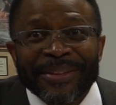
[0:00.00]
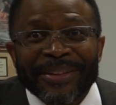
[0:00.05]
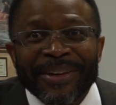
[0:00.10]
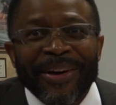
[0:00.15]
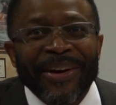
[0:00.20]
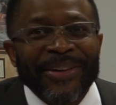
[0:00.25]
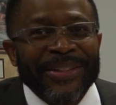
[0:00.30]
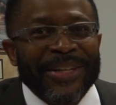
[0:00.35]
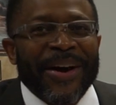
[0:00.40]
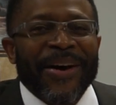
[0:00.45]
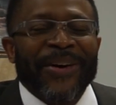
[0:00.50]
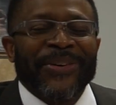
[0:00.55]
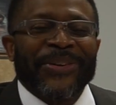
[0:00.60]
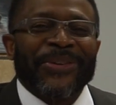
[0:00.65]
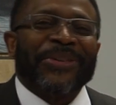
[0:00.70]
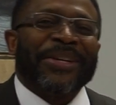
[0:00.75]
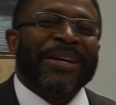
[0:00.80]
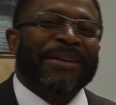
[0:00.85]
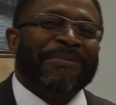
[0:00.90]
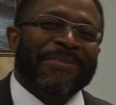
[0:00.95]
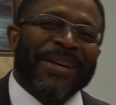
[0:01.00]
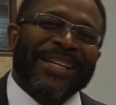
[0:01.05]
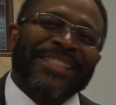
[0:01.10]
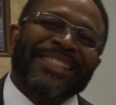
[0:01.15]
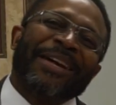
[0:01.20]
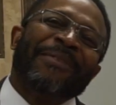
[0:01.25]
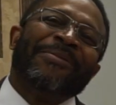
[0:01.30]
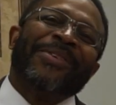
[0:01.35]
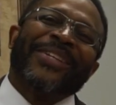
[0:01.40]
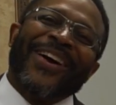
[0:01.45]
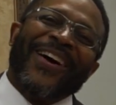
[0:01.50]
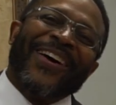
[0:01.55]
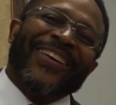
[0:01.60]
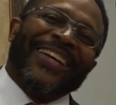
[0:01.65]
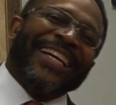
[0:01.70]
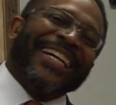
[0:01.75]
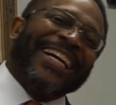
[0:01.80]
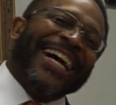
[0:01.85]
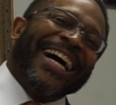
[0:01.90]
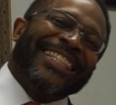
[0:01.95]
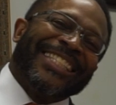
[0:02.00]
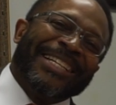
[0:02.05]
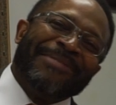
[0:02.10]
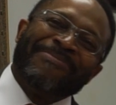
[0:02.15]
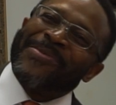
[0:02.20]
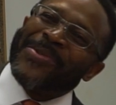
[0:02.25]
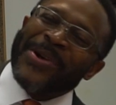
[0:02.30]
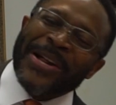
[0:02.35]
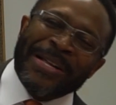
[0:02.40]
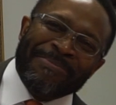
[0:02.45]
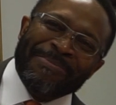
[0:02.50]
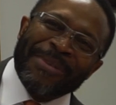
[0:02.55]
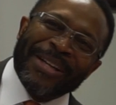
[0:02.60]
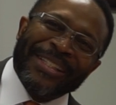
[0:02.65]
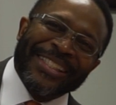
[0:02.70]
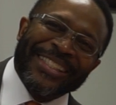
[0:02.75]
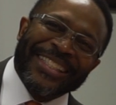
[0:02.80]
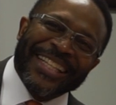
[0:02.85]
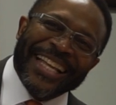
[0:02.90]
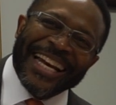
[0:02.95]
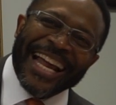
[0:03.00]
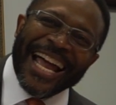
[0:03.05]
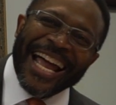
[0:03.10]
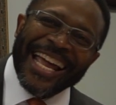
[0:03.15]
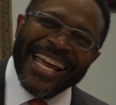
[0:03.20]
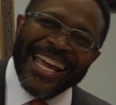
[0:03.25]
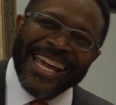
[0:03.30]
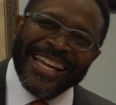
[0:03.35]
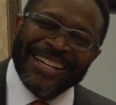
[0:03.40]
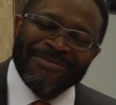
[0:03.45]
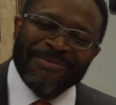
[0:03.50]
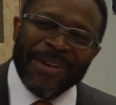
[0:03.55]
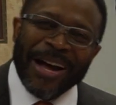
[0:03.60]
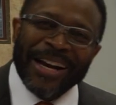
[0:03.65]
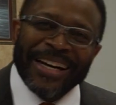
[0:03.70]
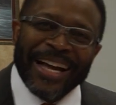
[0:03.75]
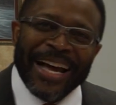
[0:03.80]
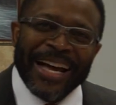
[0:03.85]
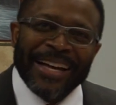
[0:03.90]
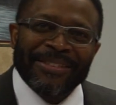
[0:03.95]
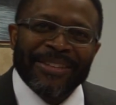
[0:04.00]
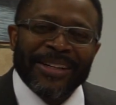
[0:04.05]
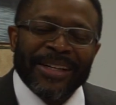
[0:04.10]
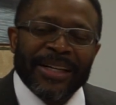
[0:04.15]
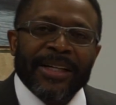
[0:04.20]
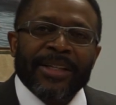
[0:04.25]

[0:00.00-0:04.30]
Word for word: Oh, y'all don't hit me. Some of y'all ain't got them great mothers that I had in my life.